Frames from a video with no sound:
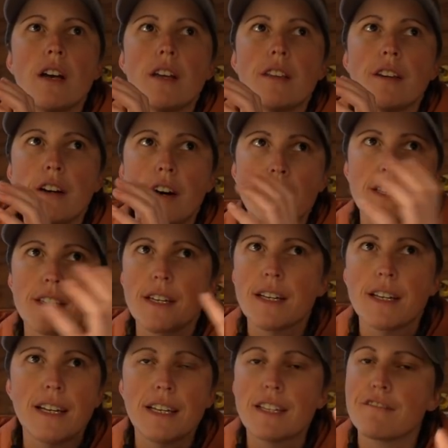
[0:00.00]
that I'd say
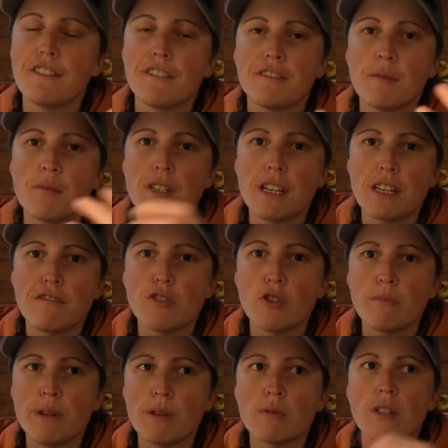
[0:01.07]
at least 50% of your
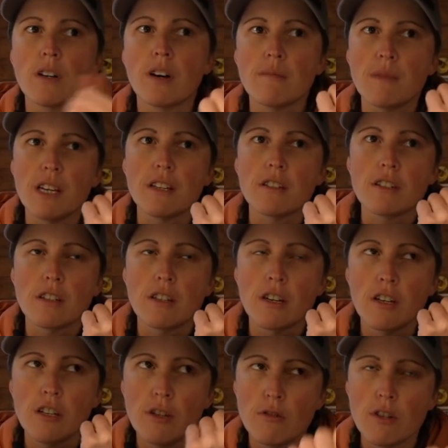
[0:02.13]
build time is
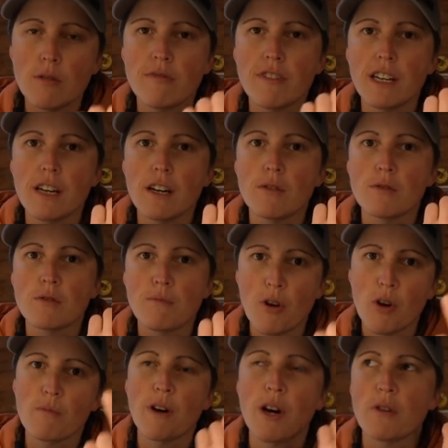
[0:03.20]
YouTube videos,
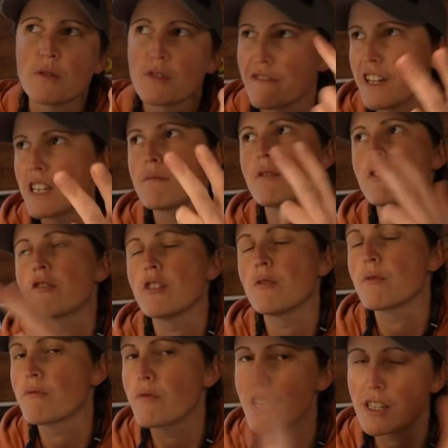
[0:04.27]
blog posts, Facebook
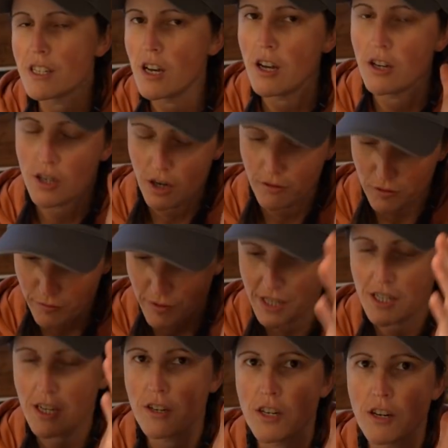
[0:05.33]
groups, research after
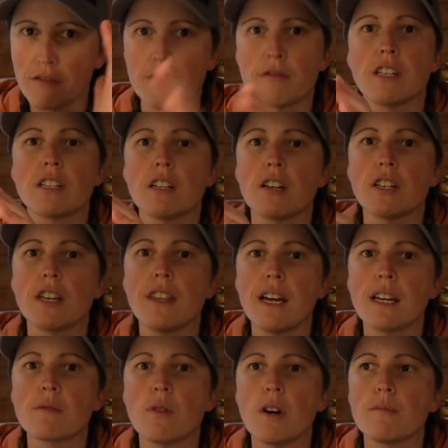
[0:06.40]
research after research, and that
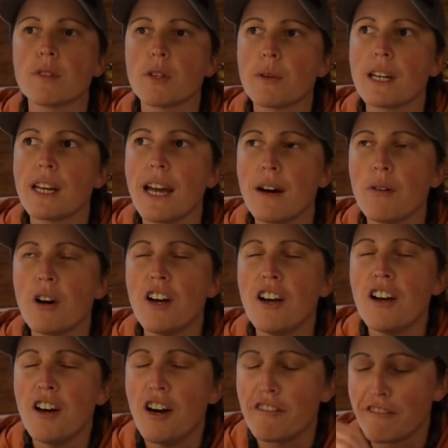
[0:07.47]
is what I'm doing now.
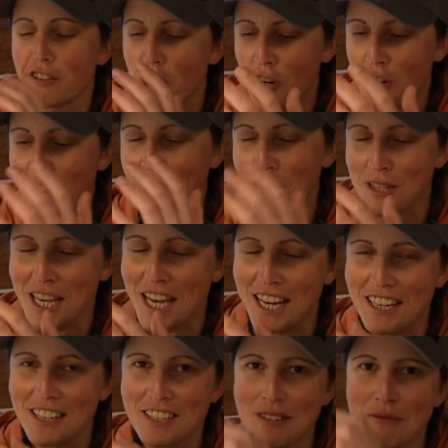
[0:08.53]
I'd forgotten how
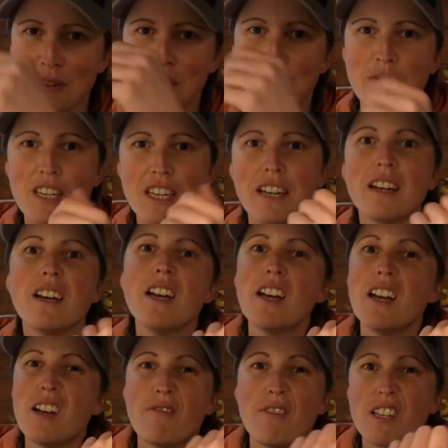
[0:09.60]
tedious it was, but yeah,
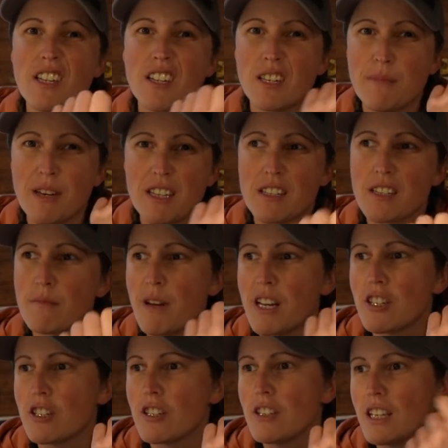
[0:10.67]
researching about the
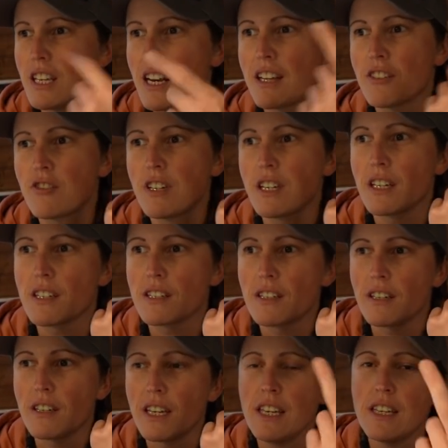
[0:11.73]
suspension, the electrics,
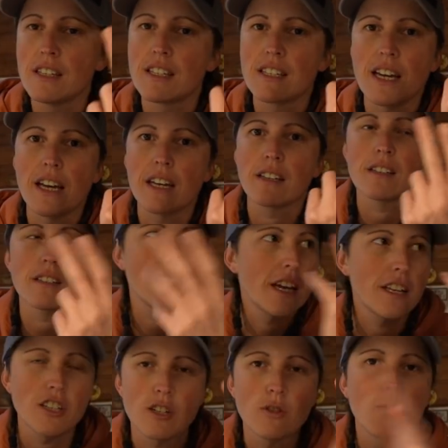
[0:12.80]
the heat in the tanks, the
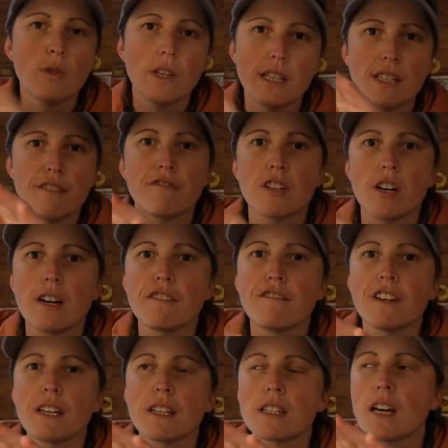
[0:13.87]
engine, all these different kind of
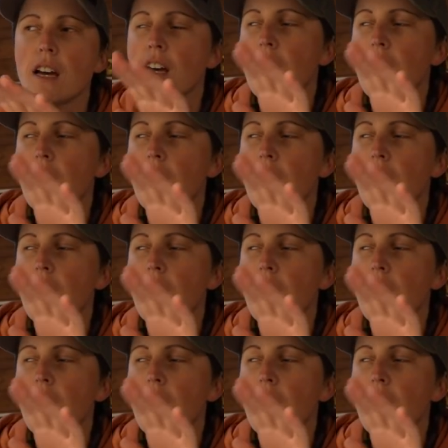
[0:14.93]
things.